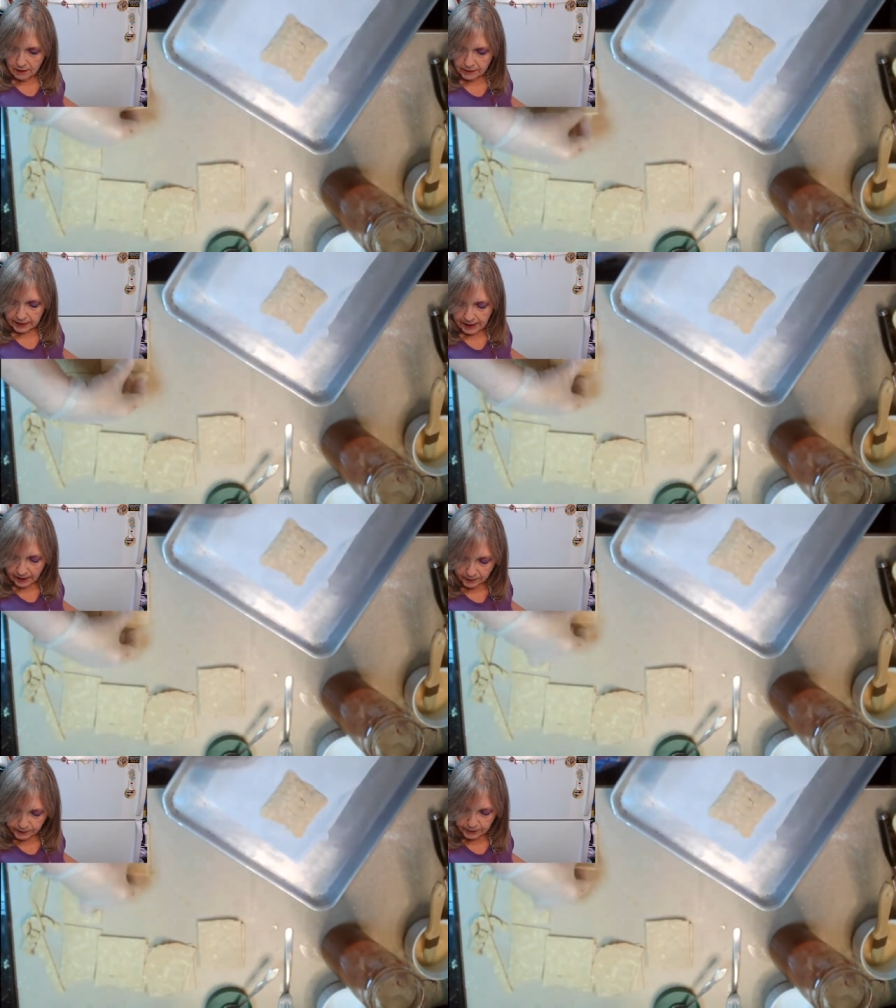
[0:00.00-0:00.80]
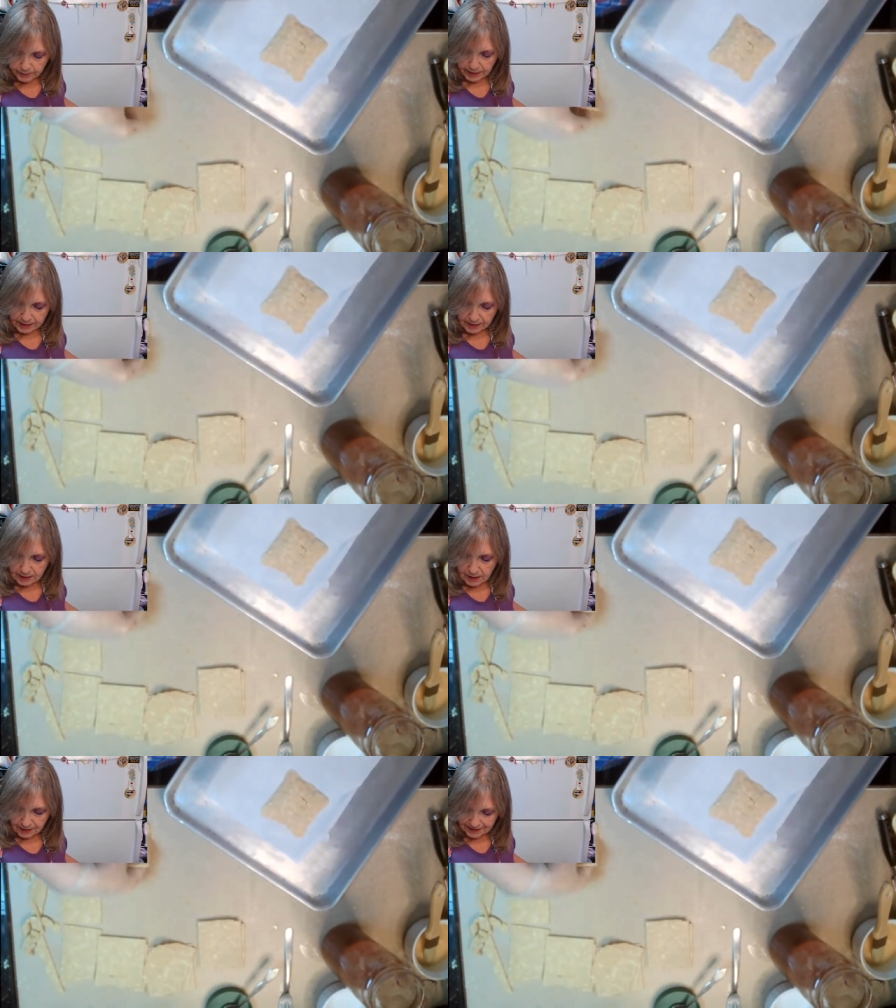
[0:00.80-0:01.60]
Now the counter space
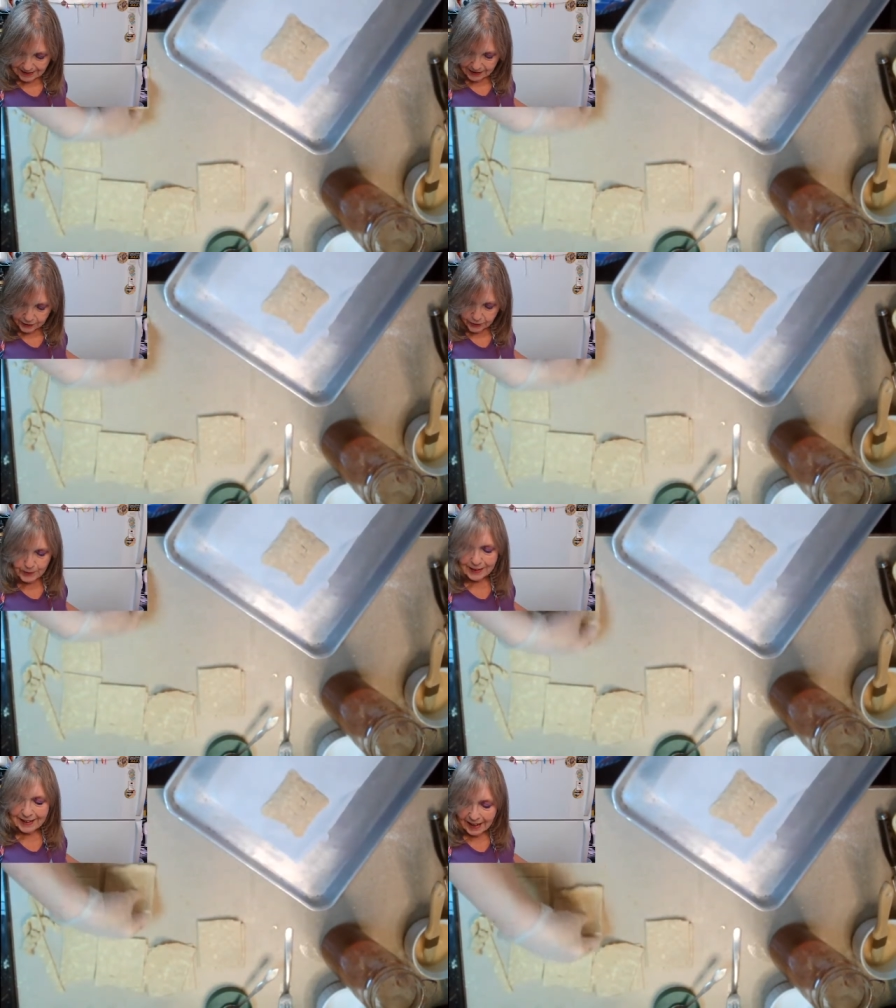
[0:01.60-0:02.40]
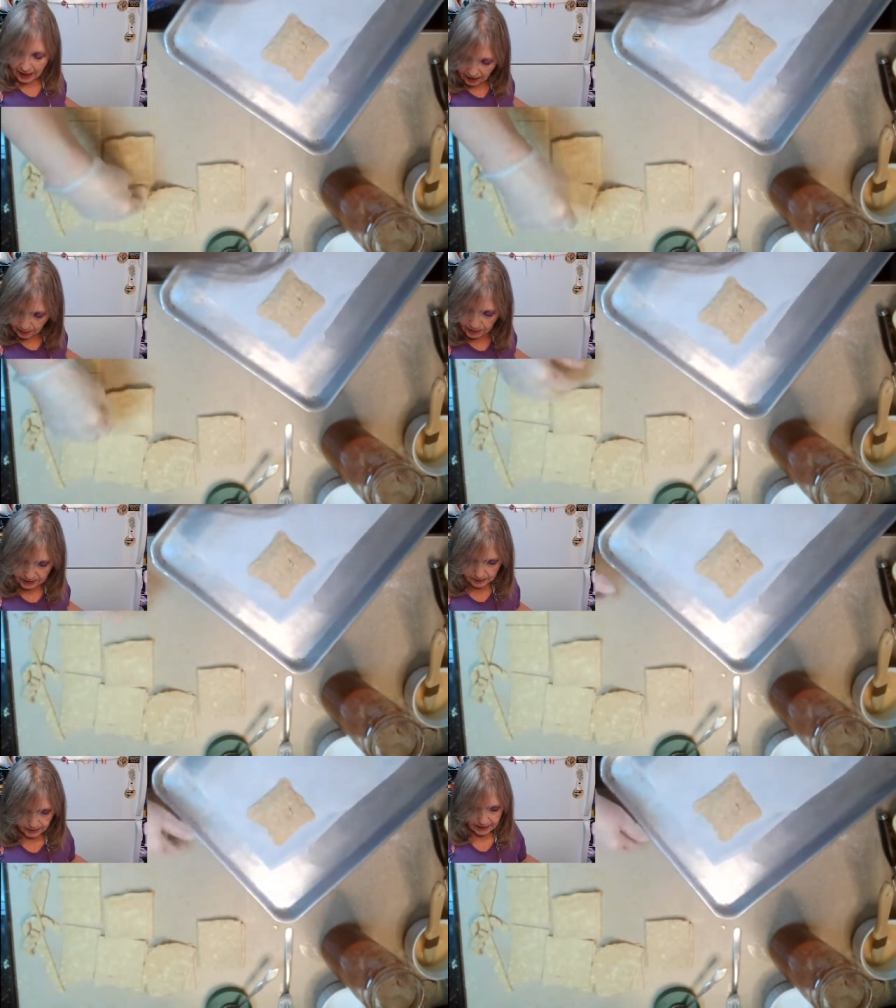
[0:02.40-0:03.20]
is not the issue, the
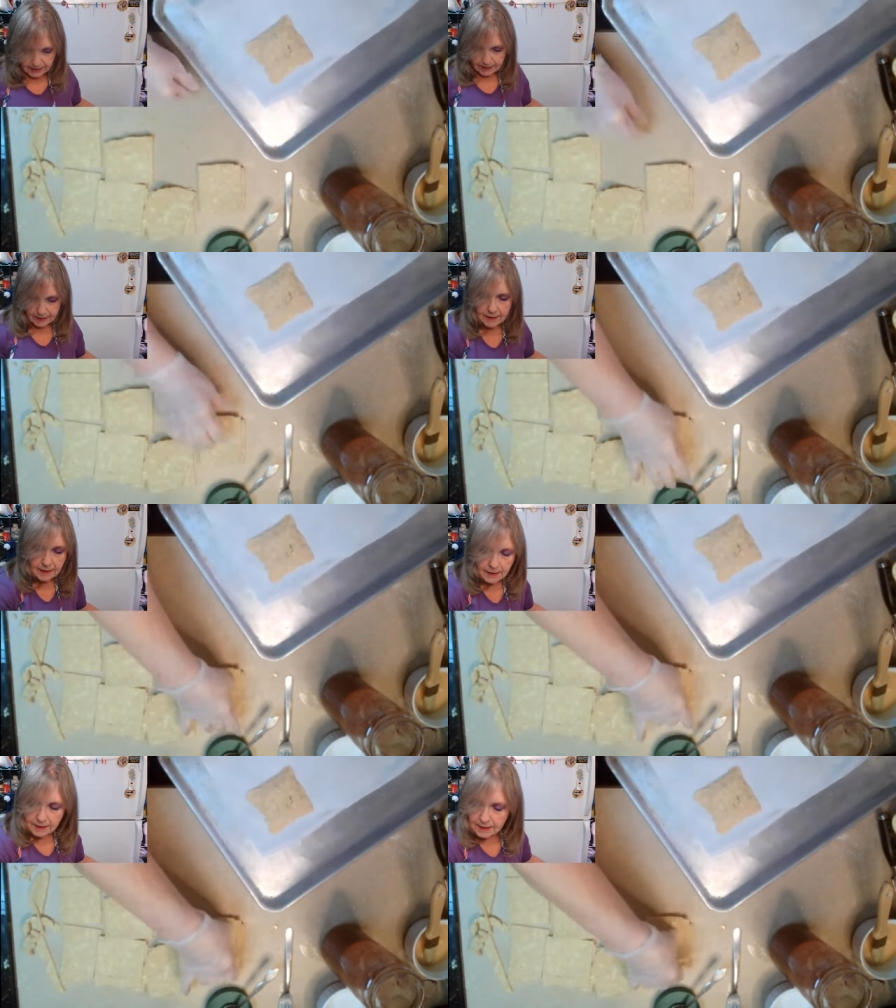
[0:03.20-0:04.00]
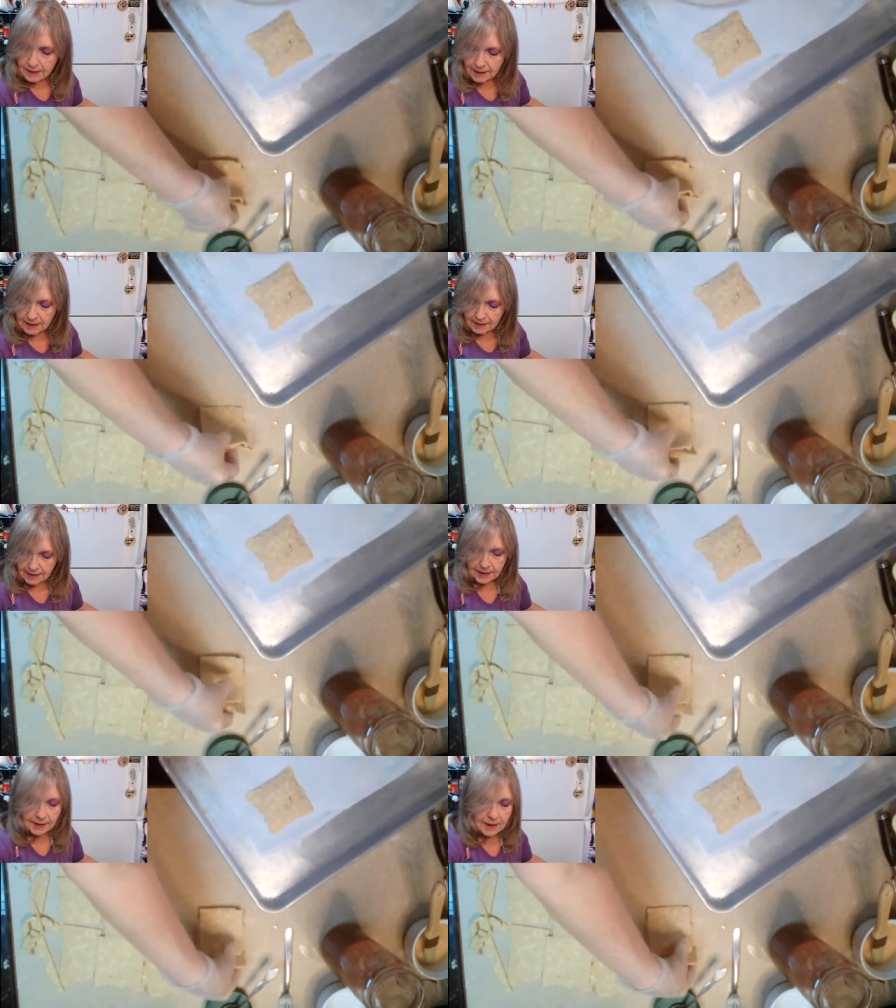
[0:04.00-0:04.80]
camera space
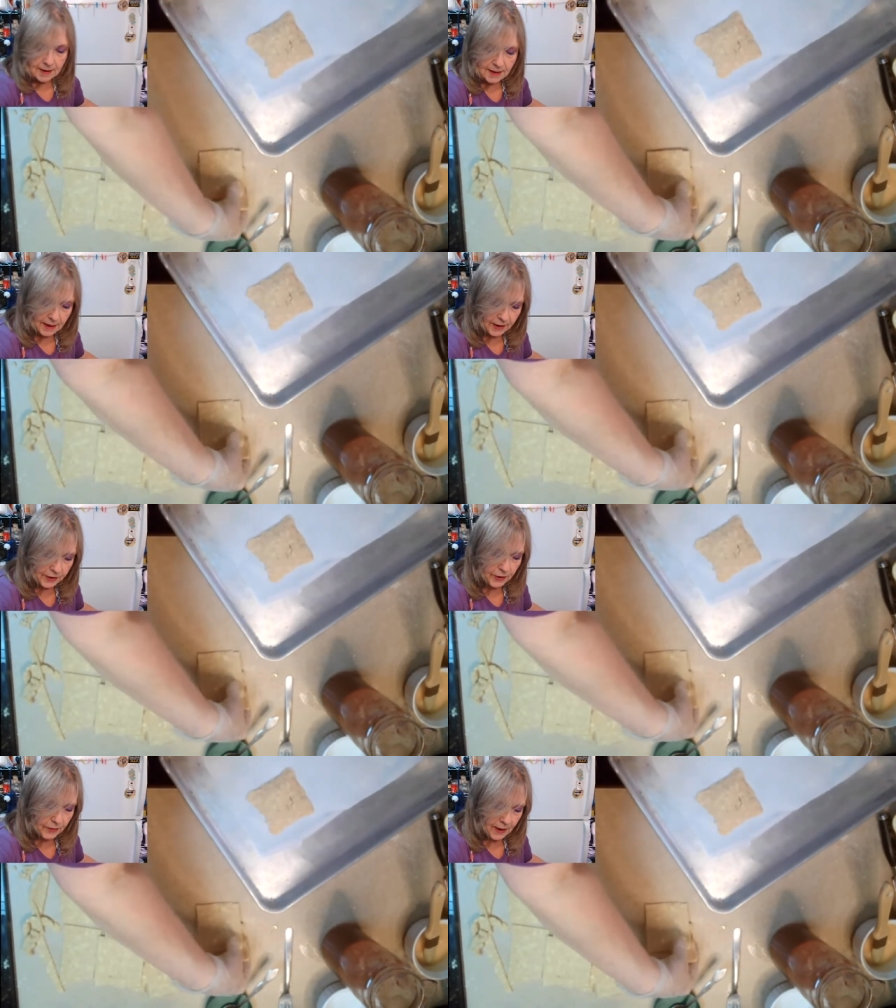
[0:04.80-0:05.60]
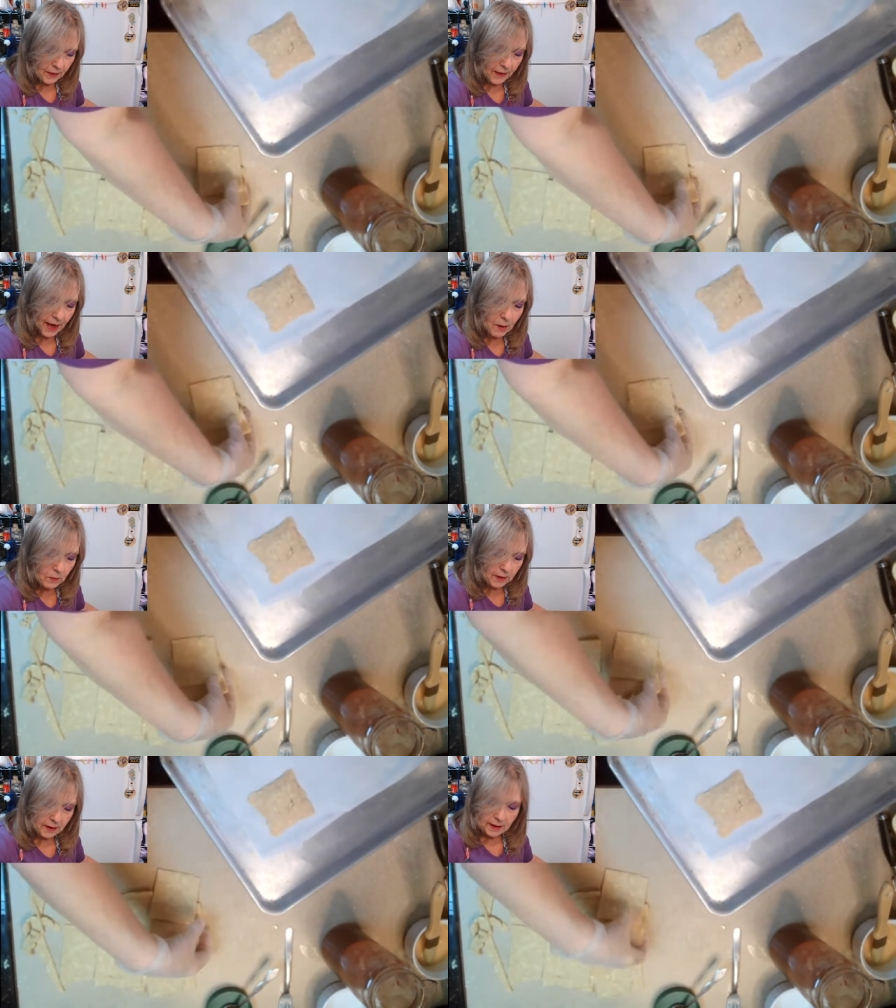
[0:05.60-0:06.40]
this is the issue. Now
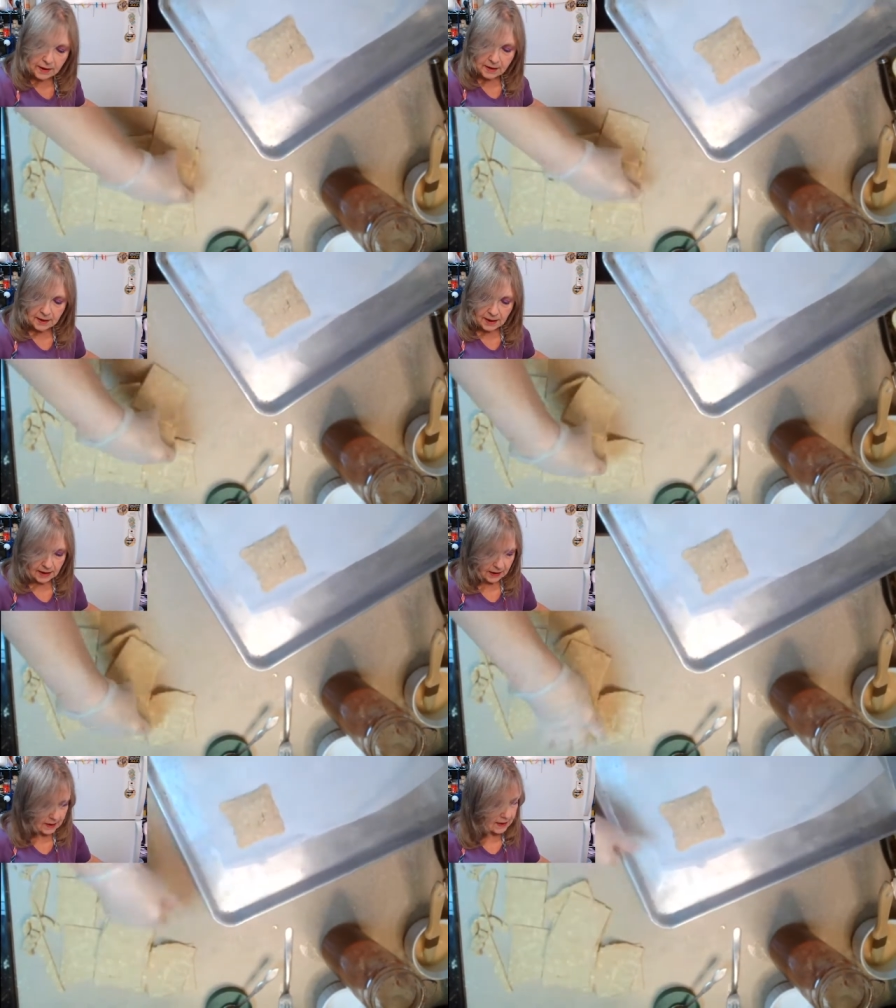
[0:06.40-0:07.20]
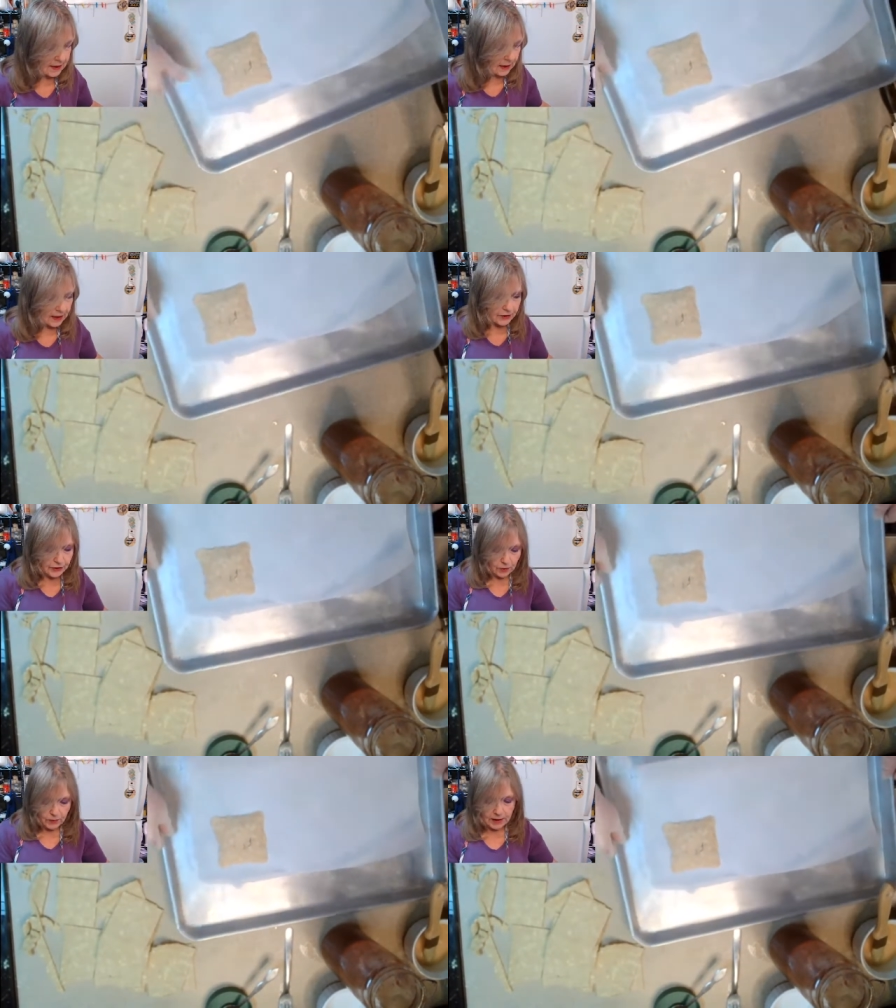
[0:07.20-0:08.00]
that one is getting sticky,
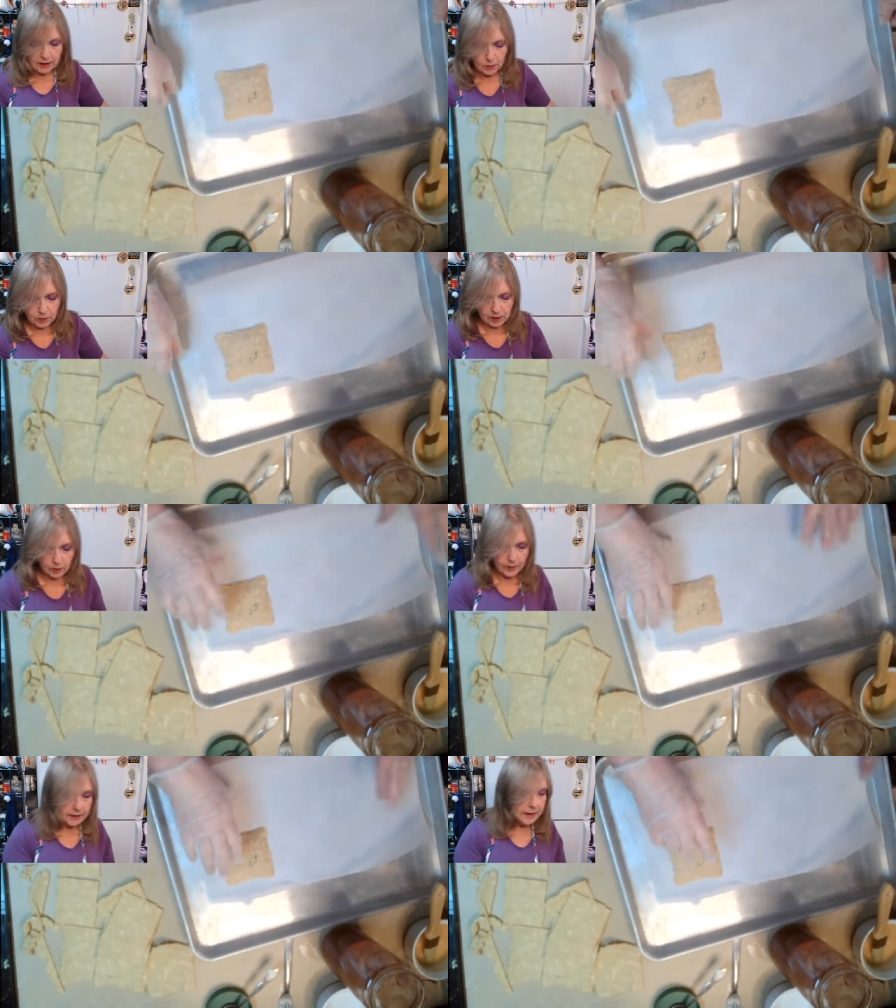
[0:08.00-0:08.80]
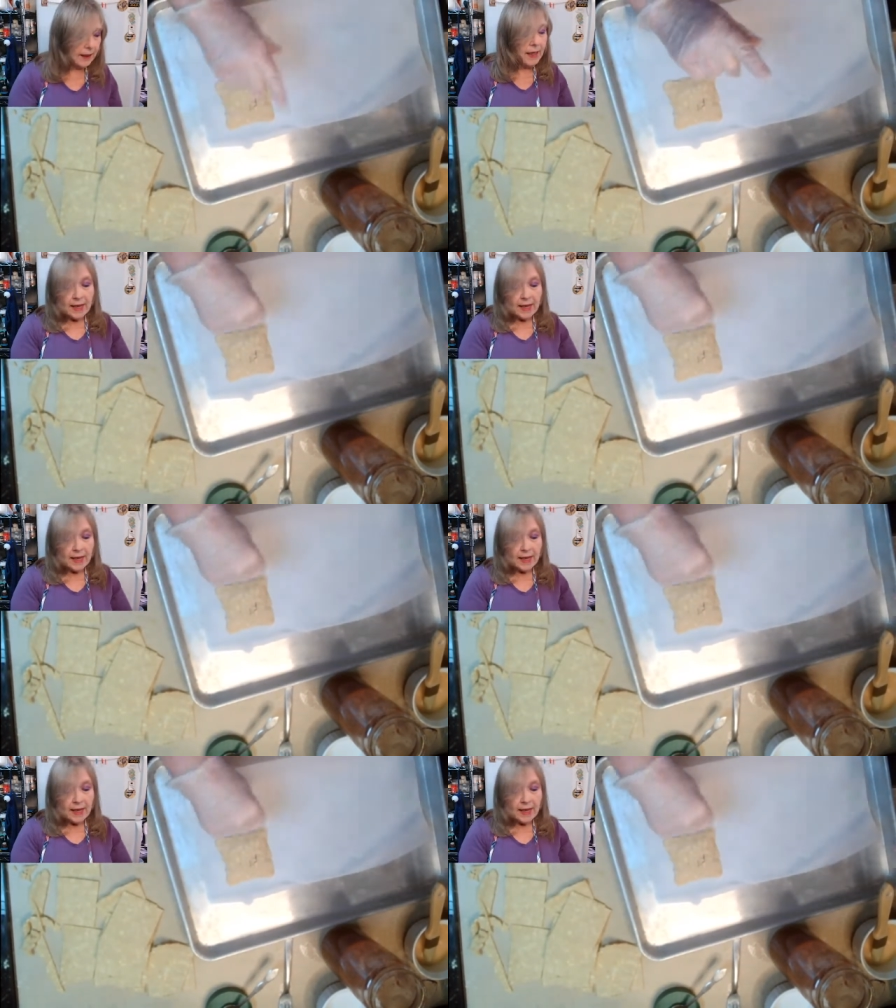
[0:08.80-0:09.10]
so we need to work quickly.